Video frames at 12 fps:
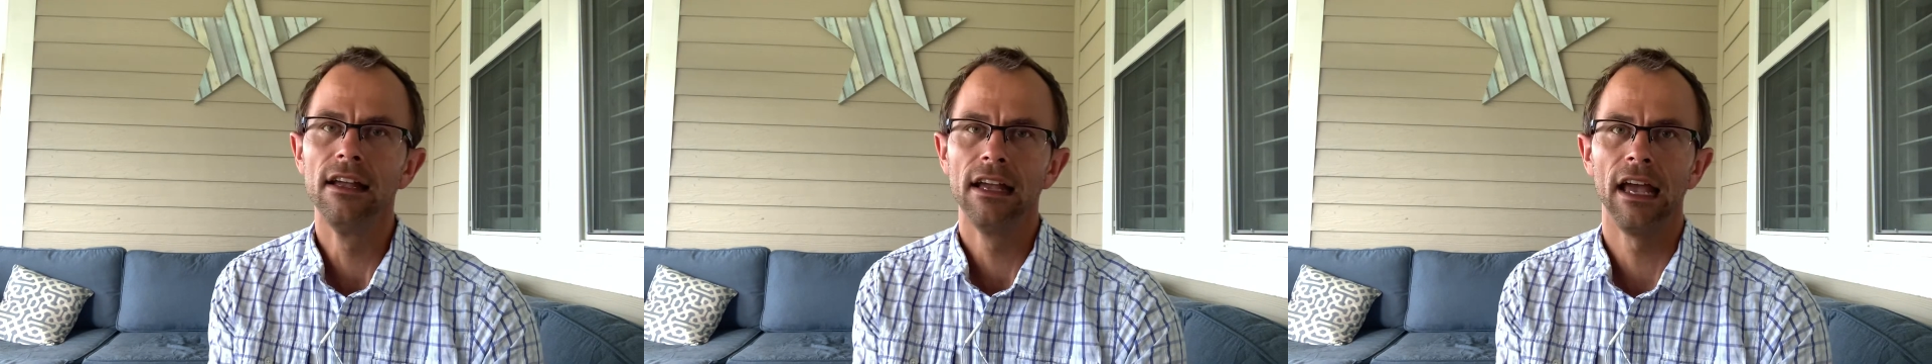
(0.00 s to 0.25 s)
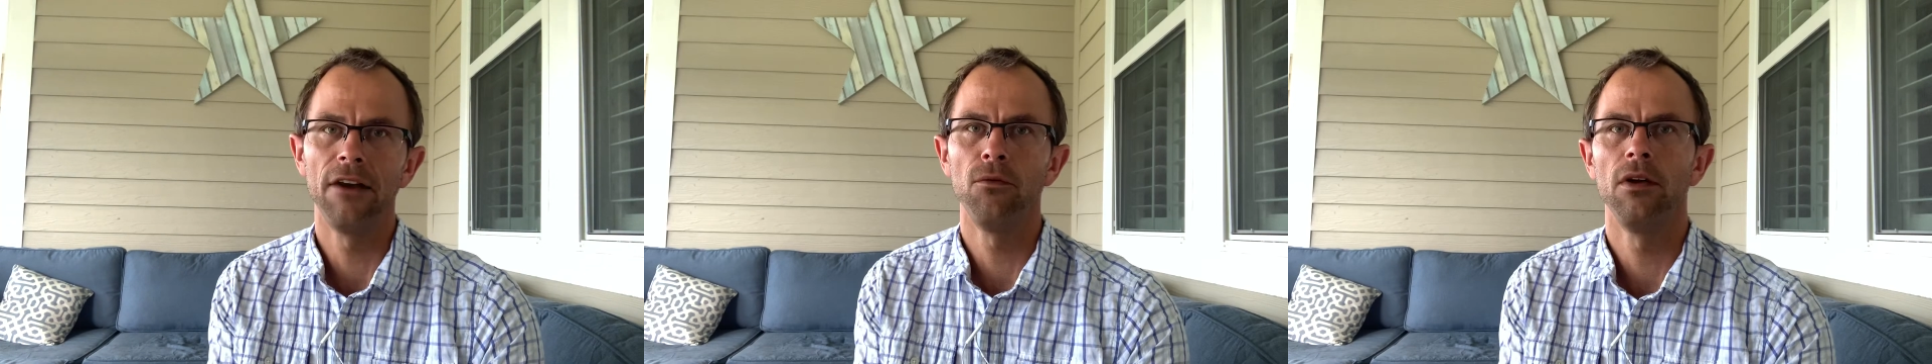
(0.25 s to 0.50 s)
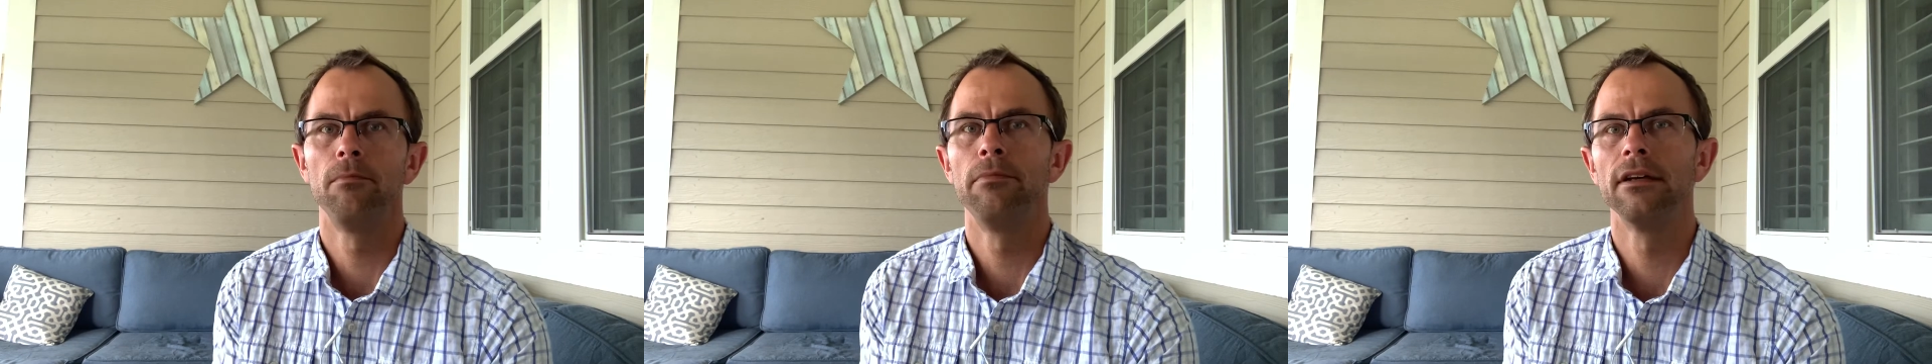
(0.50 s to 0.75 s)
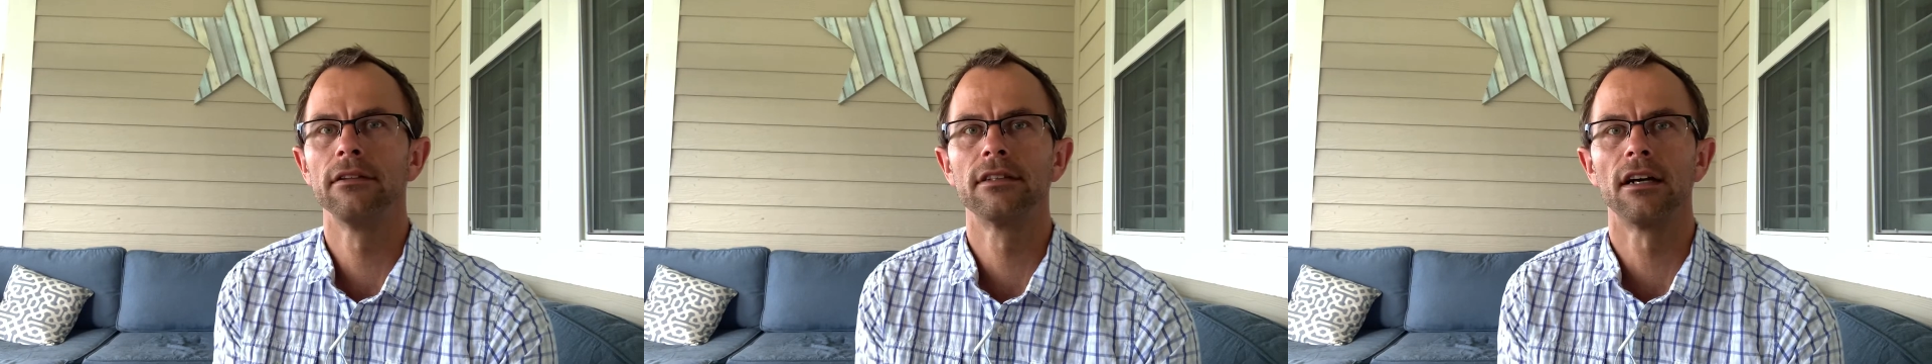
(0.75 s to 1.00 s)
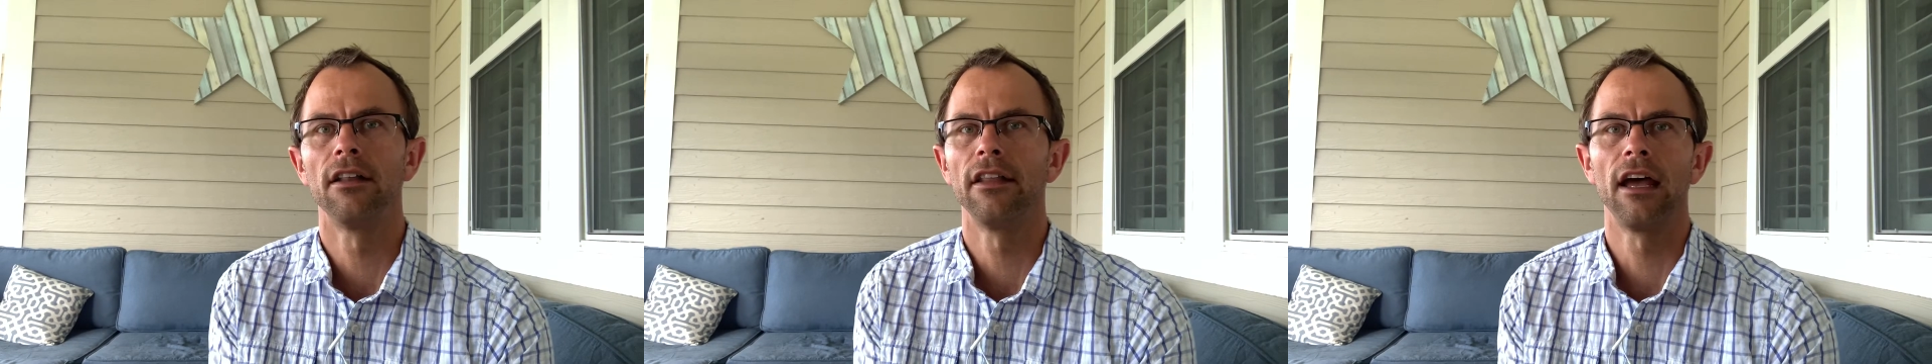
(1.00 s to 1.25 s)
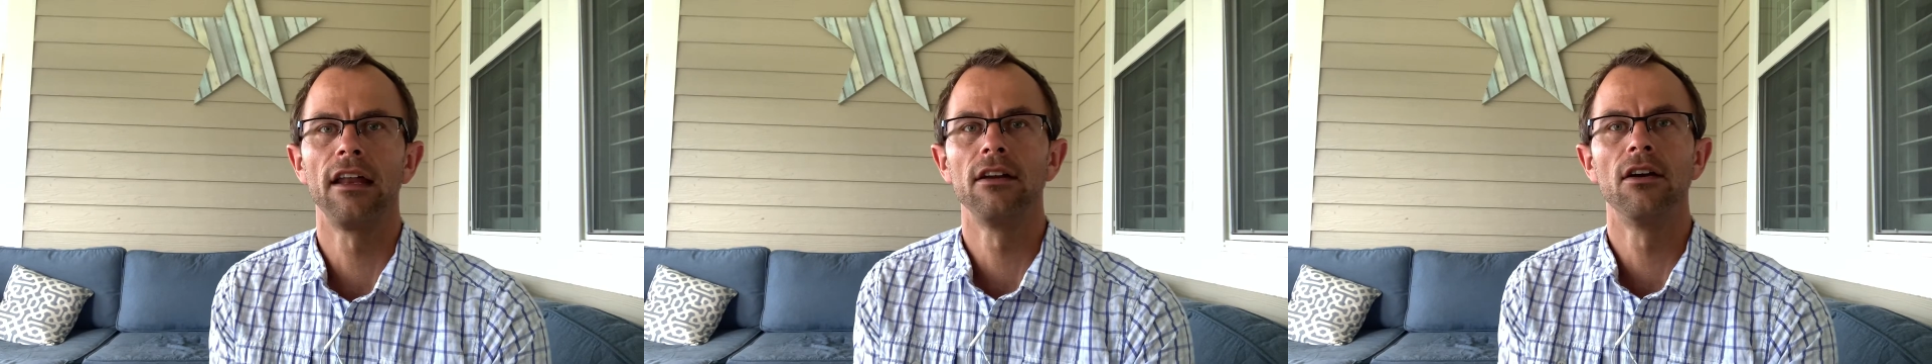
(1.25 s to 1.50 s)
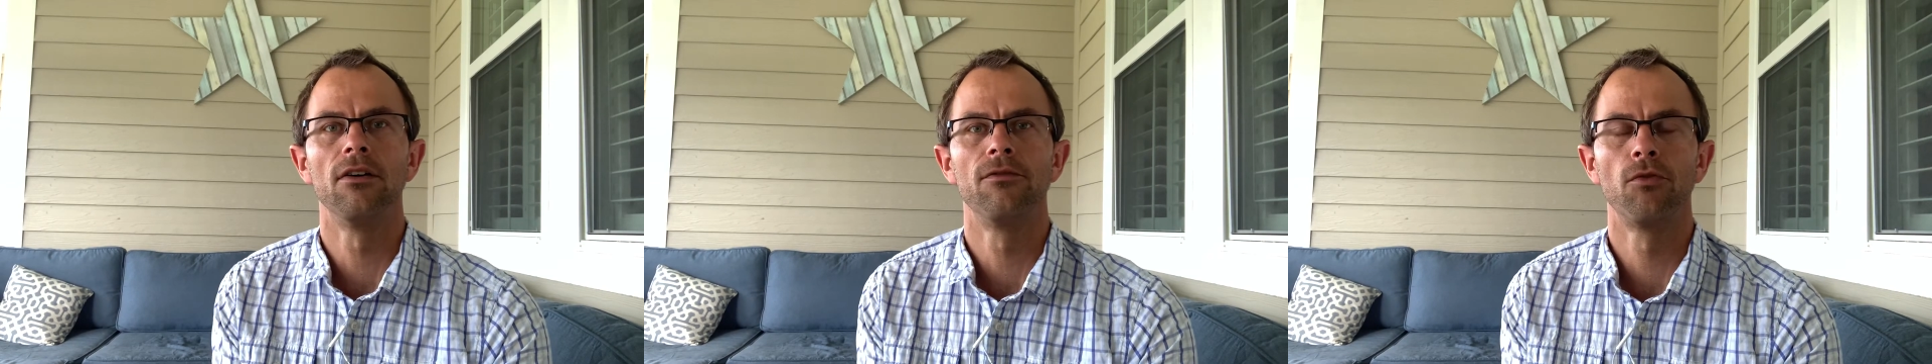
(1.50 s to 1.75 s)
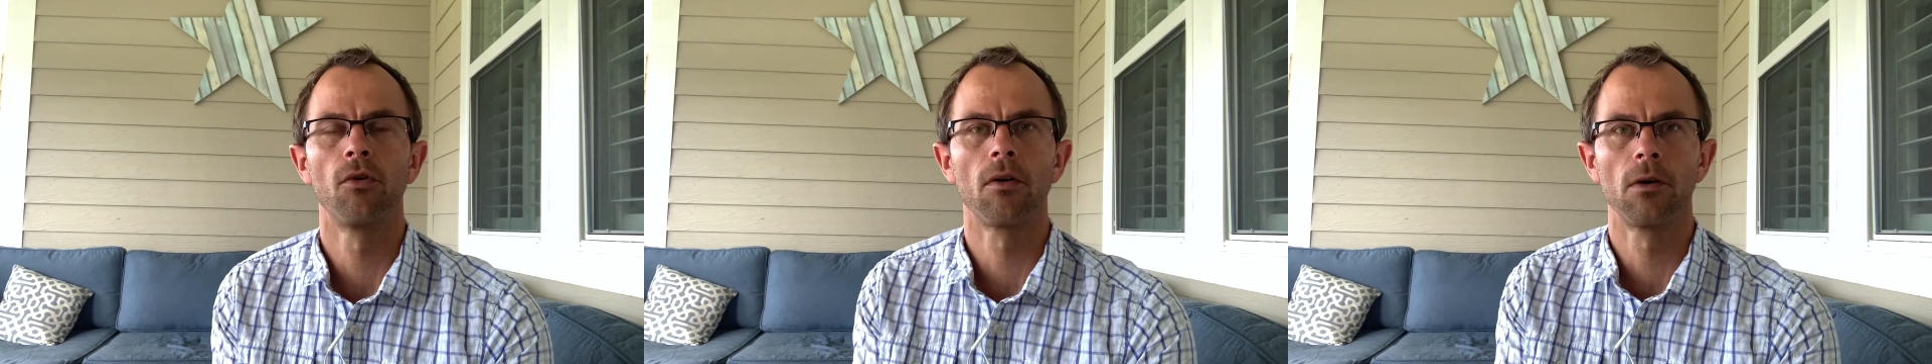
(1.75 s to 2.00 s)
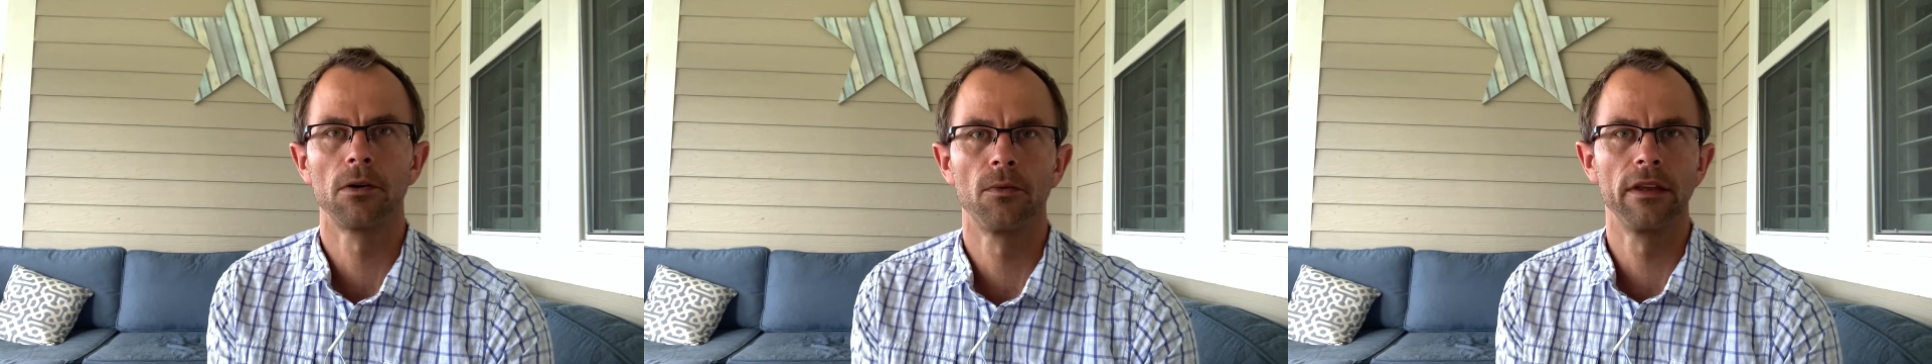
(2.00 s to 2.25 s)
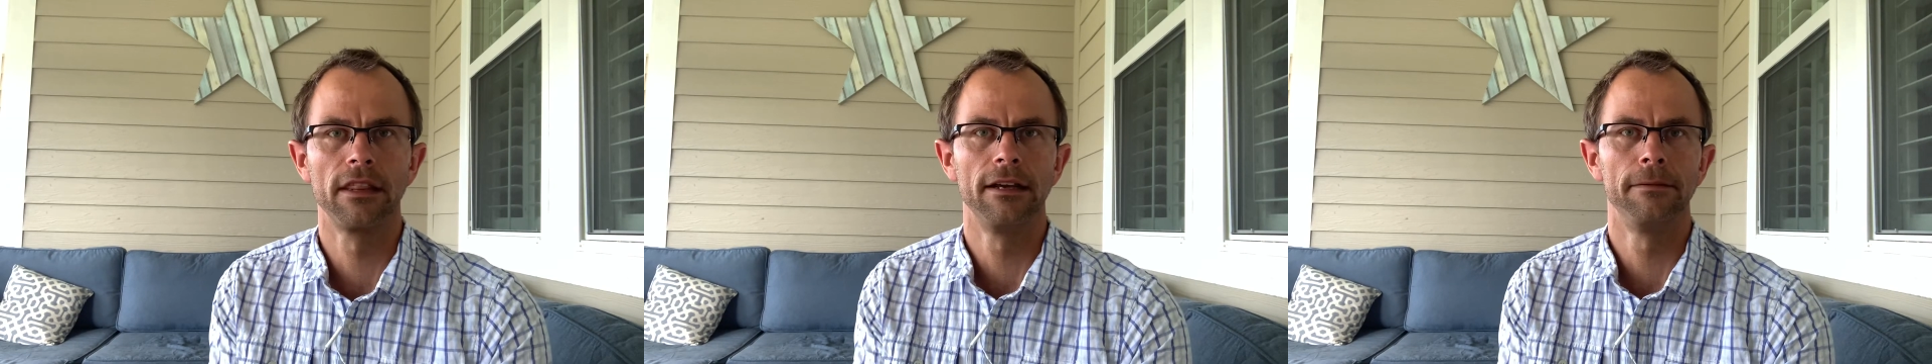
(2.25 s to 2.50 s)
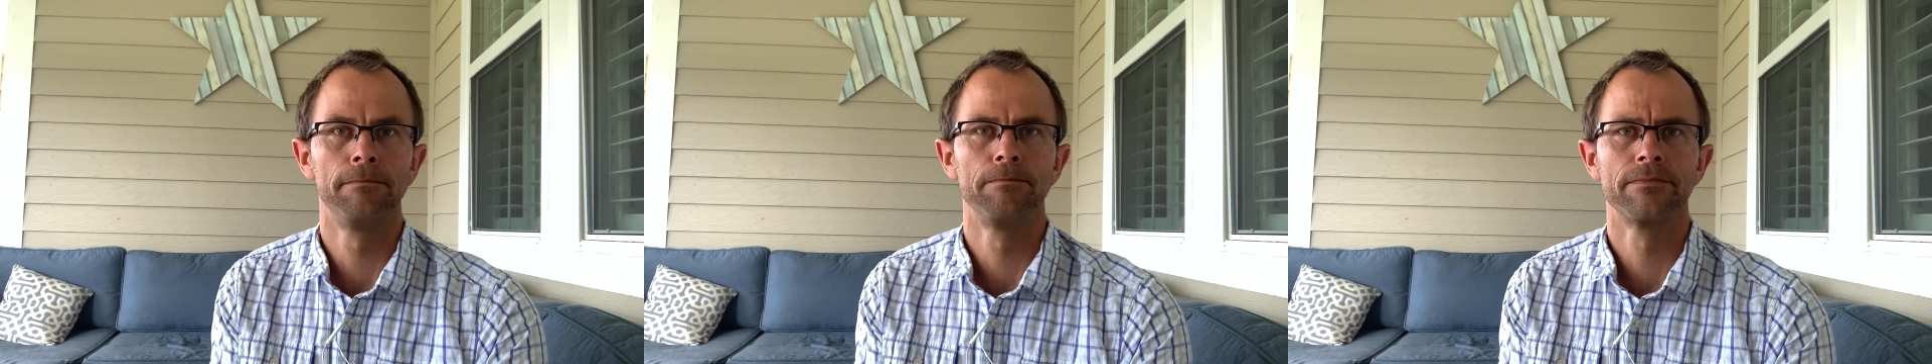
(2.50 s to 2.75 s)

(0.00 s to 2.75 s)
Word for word: and we build on that and go forward with it.